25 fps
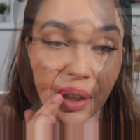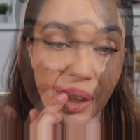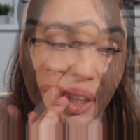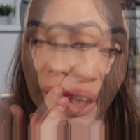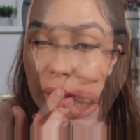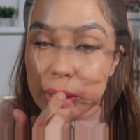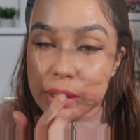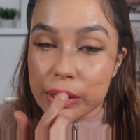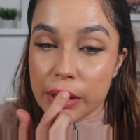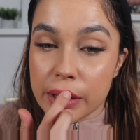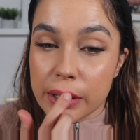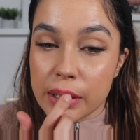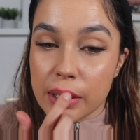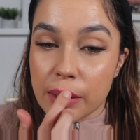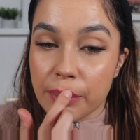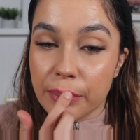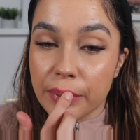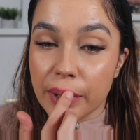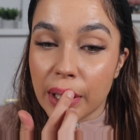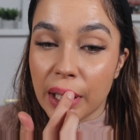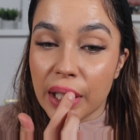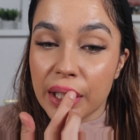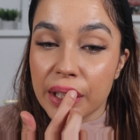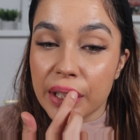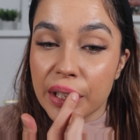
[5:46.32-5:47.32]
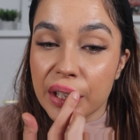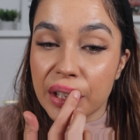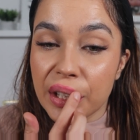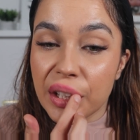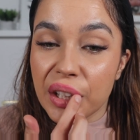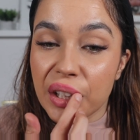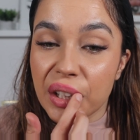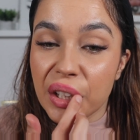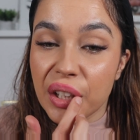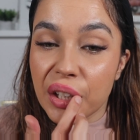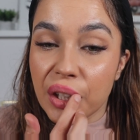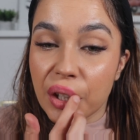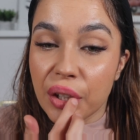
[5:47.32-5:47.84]
I just applied
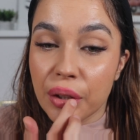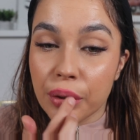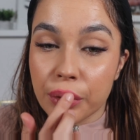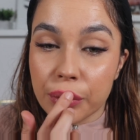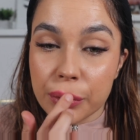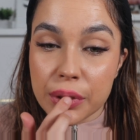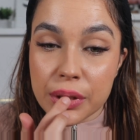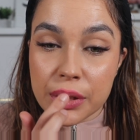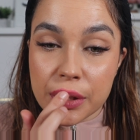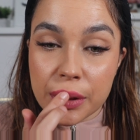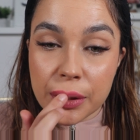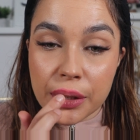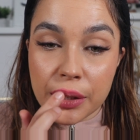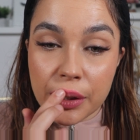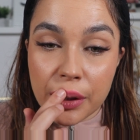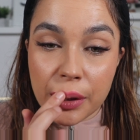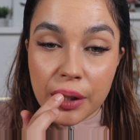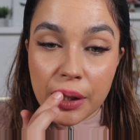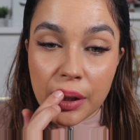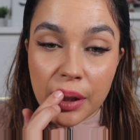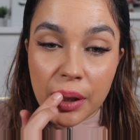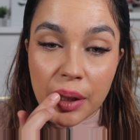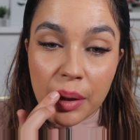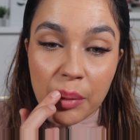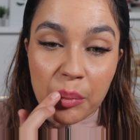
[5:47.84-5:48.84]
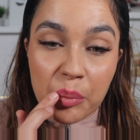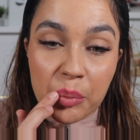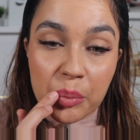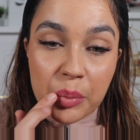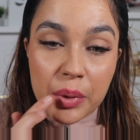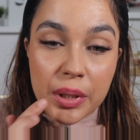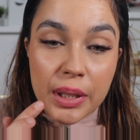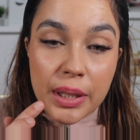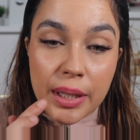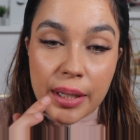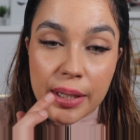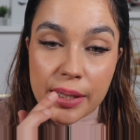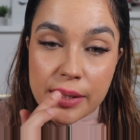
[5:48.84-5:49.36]
another coat
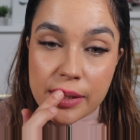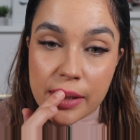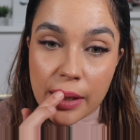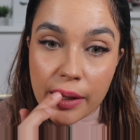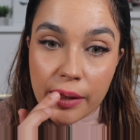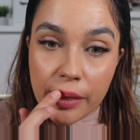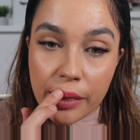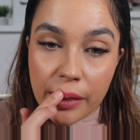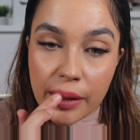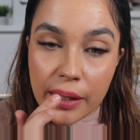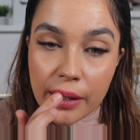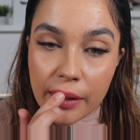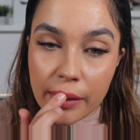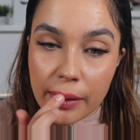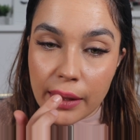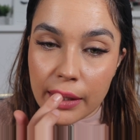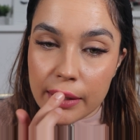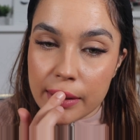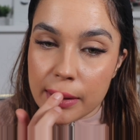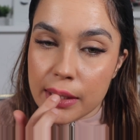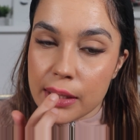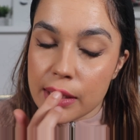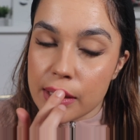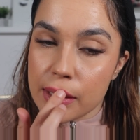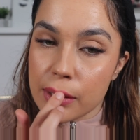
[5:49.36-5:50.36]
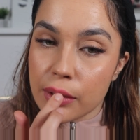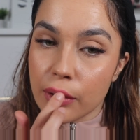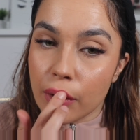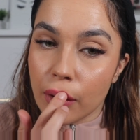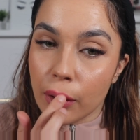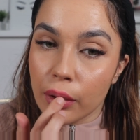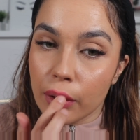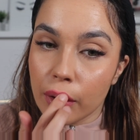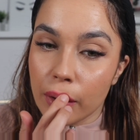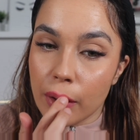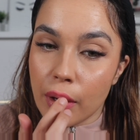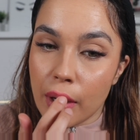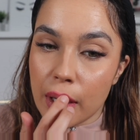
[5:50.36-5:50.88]
because I think that this
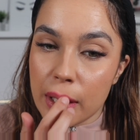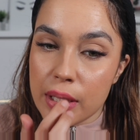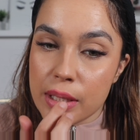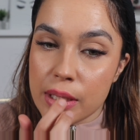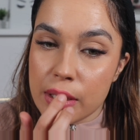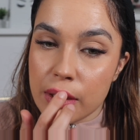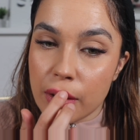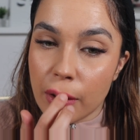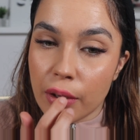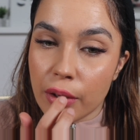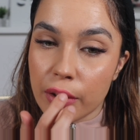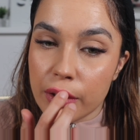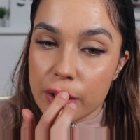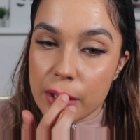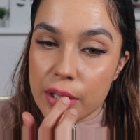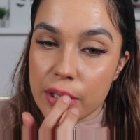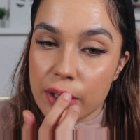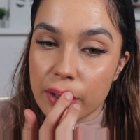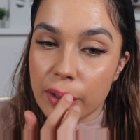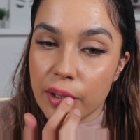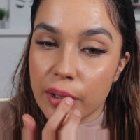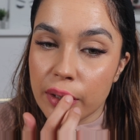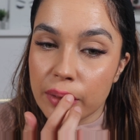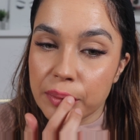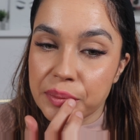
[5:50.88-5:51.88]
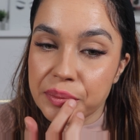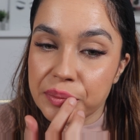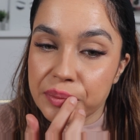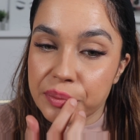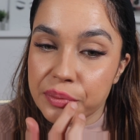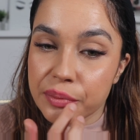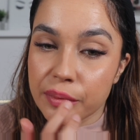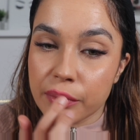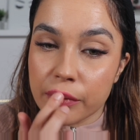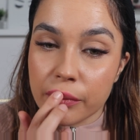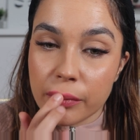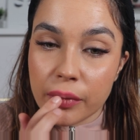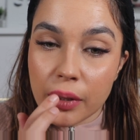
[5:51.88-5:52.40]
color is not
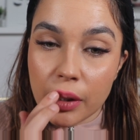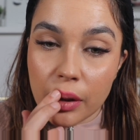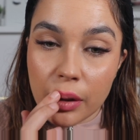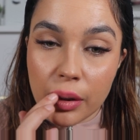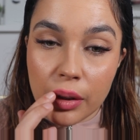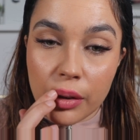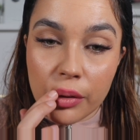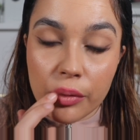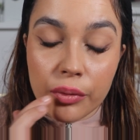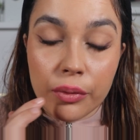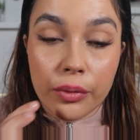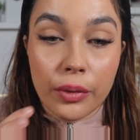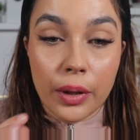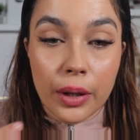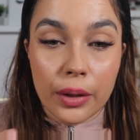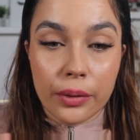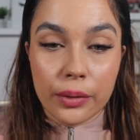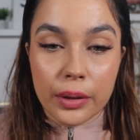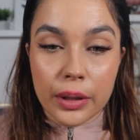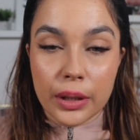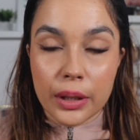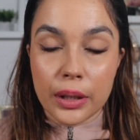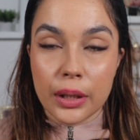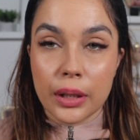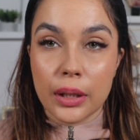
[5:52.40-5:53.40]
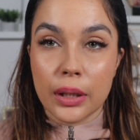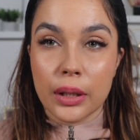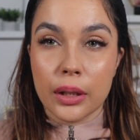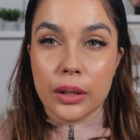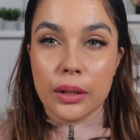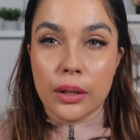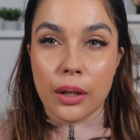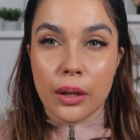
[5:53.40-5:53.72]
um, very